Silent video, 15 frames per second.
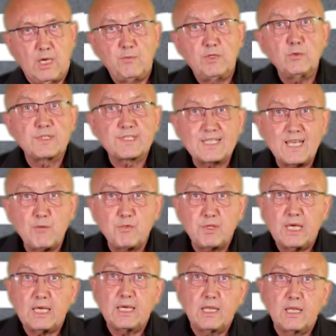And we do the same
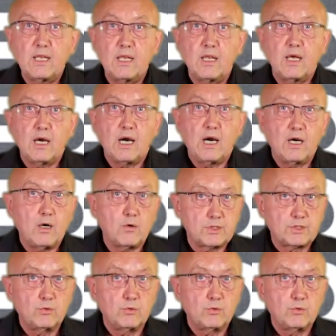thing in our